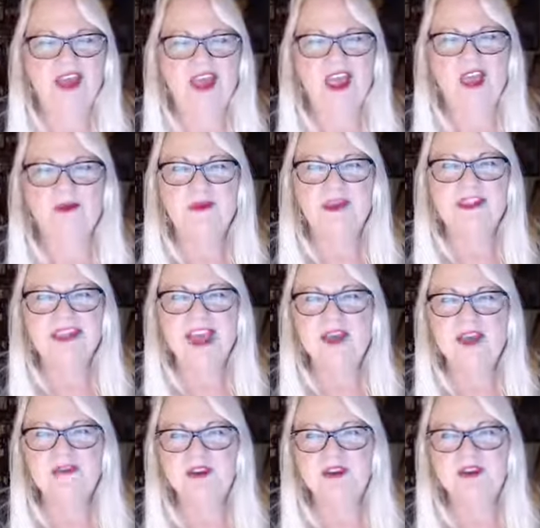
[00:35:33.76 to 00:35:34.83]
But
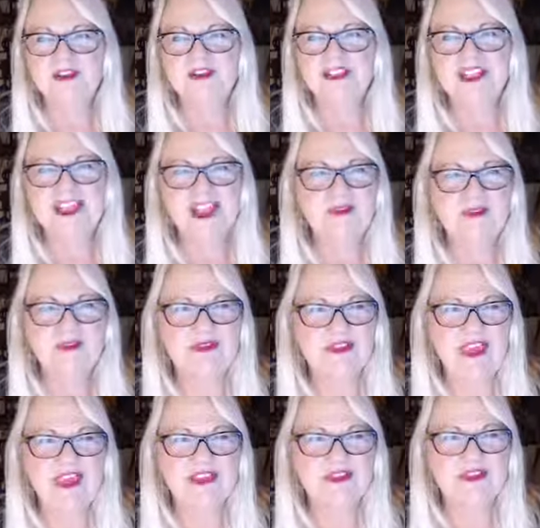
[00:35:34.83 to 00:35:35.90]
never did he ever
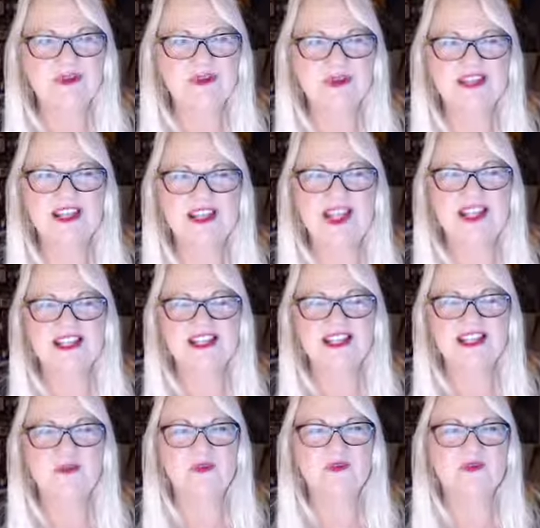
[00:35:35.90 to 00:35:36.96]
think the reason I did
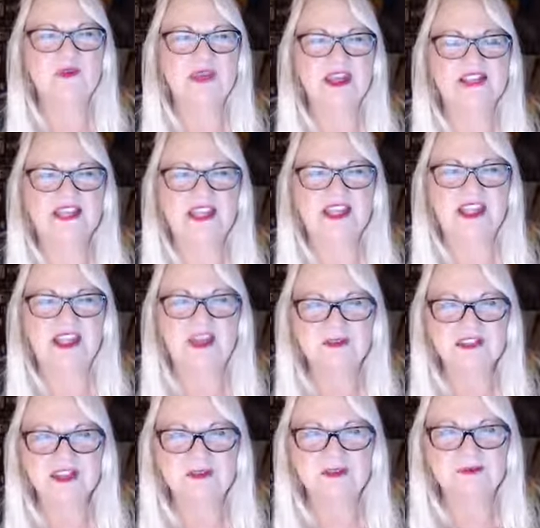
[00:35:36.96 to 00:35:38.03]
it was because I
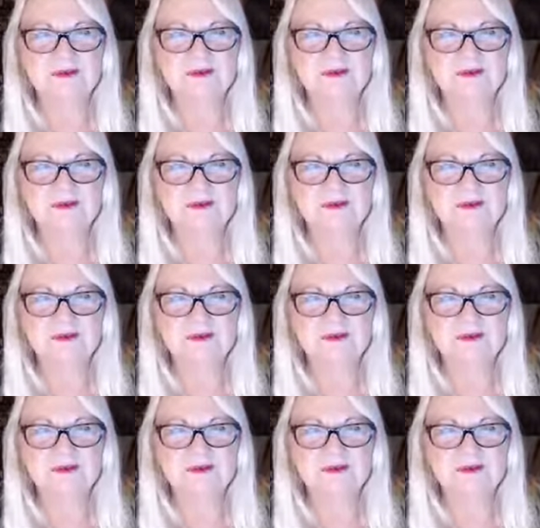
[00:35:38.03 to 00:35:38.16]
loved him.